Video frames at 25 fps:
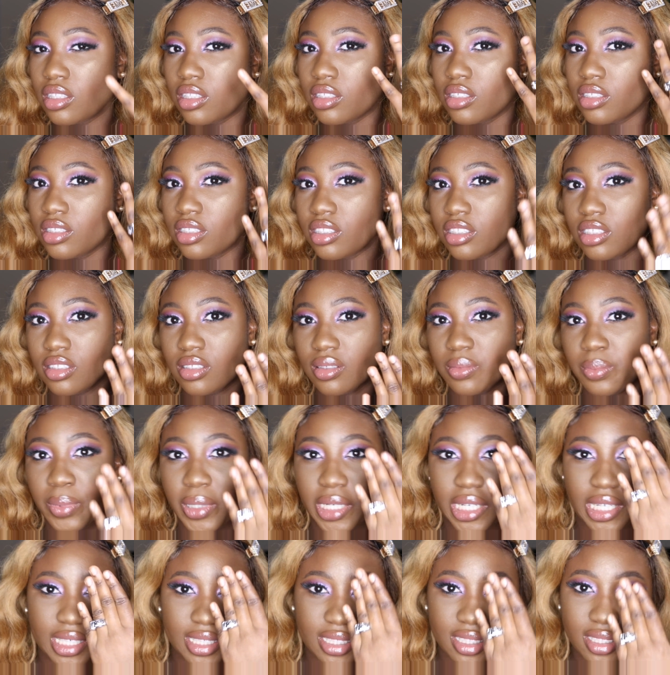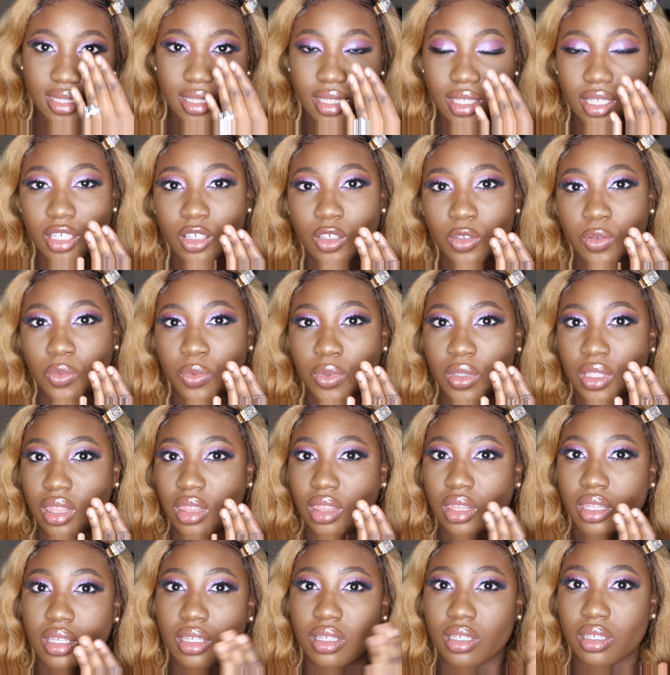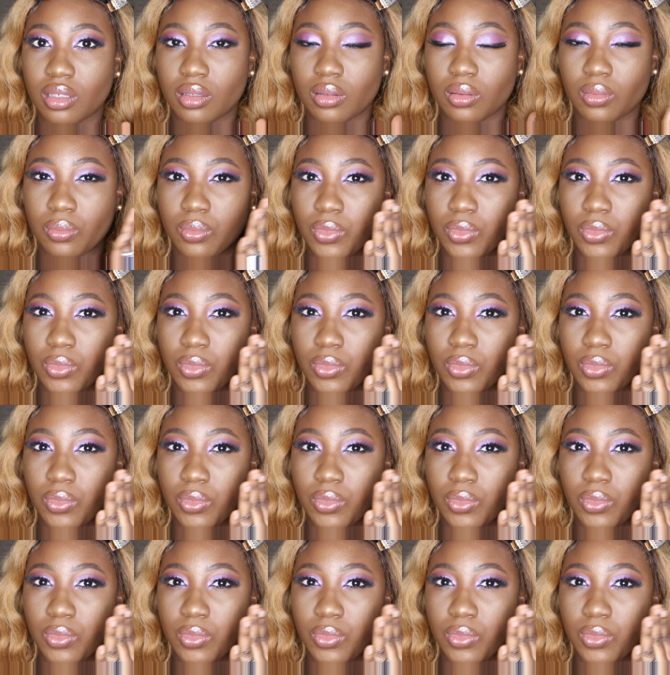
This is the part with the